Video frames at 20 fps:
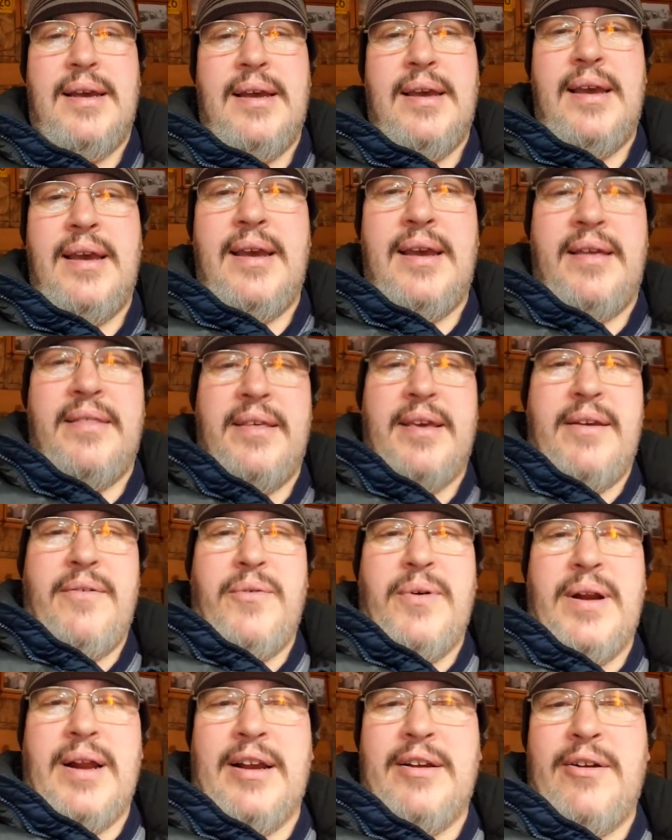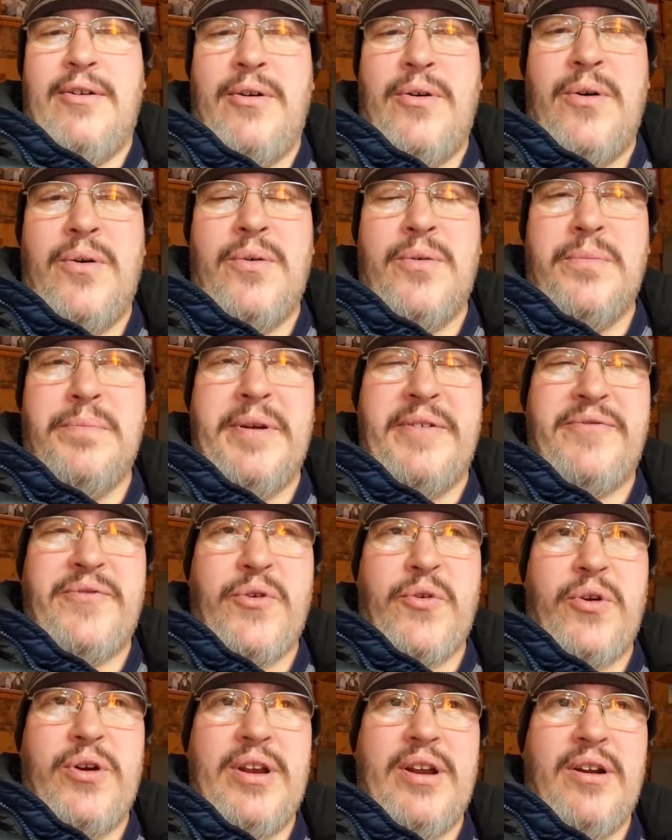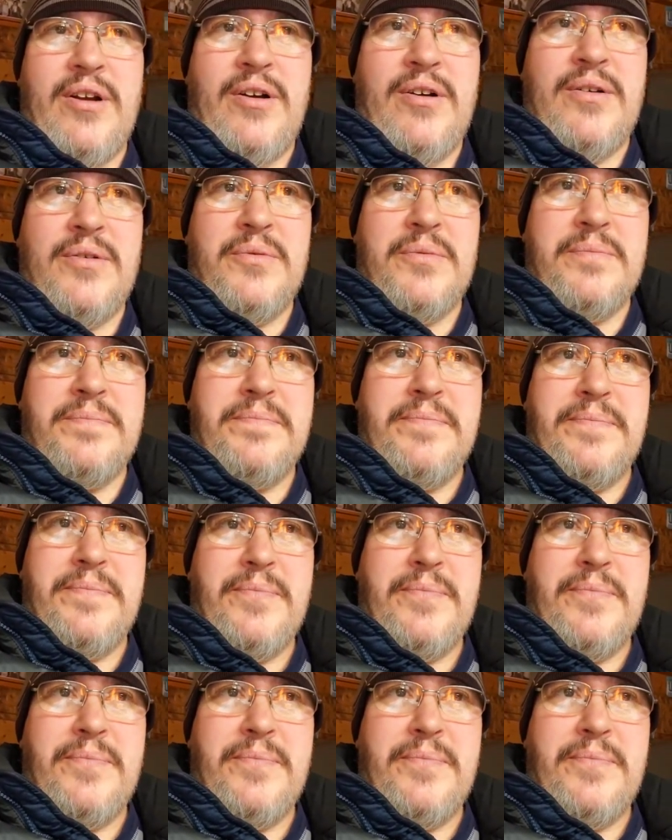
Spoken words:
And then when I go before, you know,